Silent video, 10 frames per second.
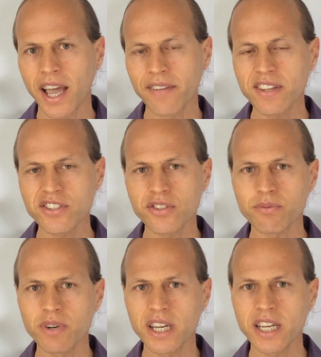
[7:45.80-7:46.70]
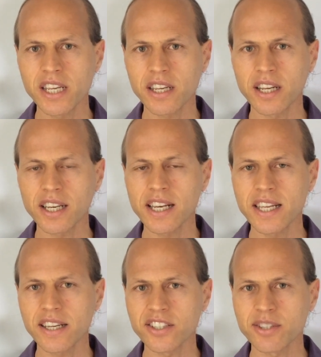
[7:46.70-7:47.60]
And this is really
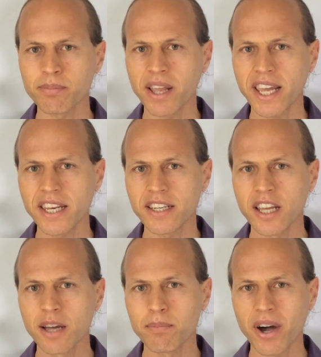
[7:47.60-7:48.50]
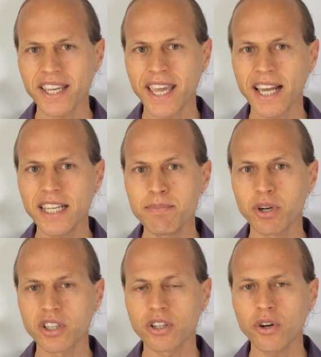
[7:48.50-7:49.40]
clearly explained by Kelly
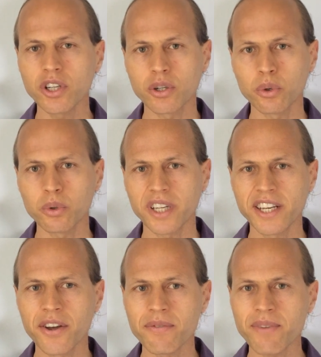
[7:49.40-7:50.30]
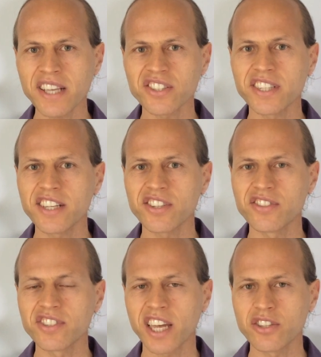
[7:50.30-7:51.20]
McGonigal in her
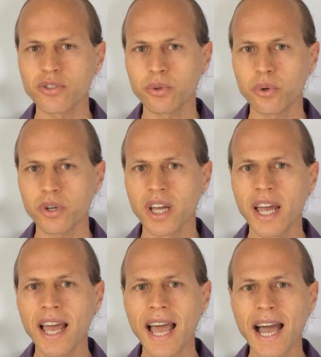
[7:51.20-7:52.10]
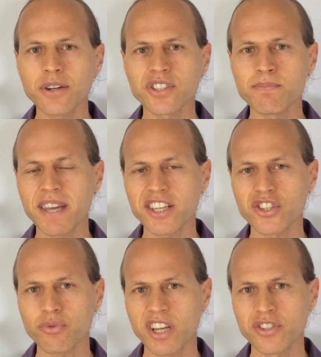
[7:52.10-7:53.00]
fascinating TED Talk, How to Make
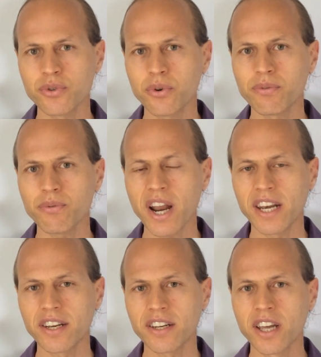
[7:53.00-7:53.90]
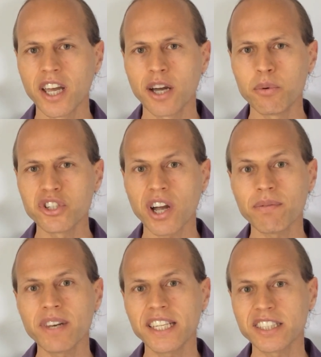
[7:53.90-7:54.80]
Stress Your Friend, which
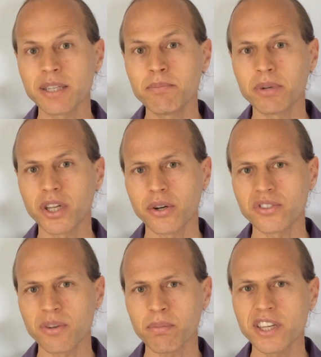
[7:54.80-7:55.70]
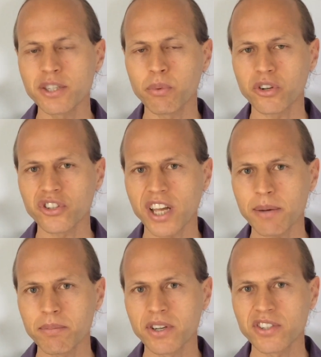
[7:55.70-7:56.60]
I've linked in below, so please watch
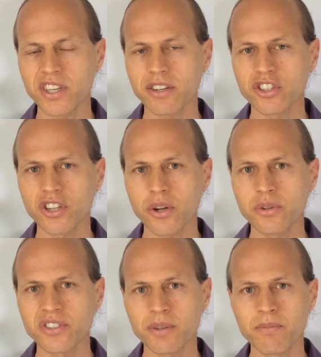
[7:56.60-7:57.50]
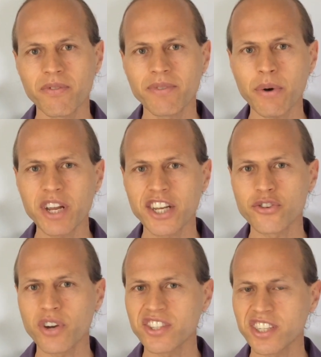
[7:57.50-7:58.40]
that because it shows some very
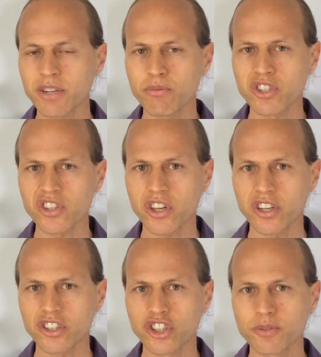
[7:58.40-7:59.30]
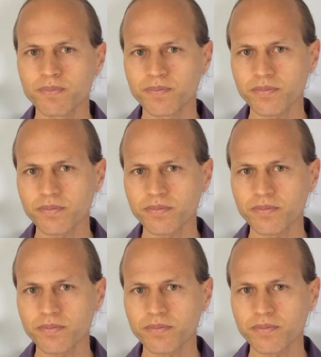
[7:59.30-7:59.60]
interesting research.